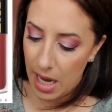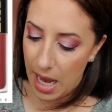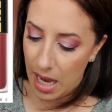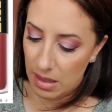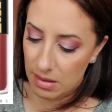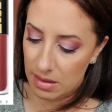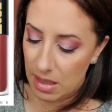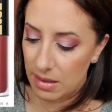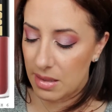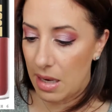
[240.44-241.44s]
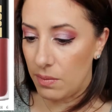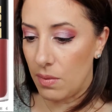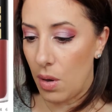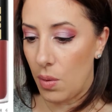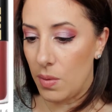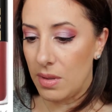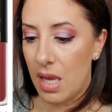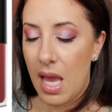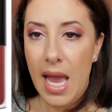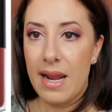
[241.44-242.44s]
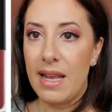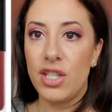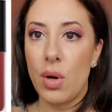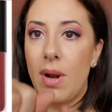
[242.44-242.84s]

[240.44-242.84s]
and Sunset Rose. And I don't